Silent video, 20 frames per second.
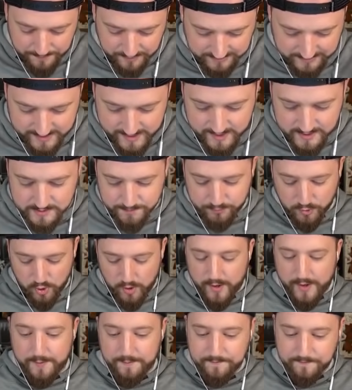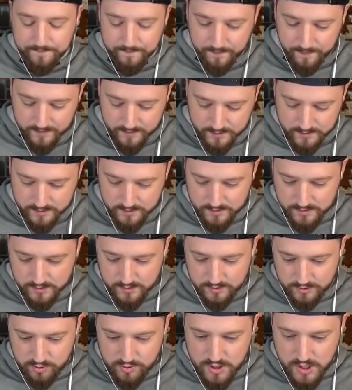please, boy.
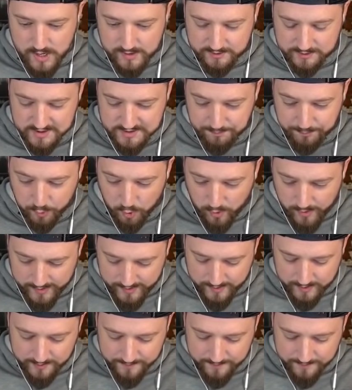You got this, boy.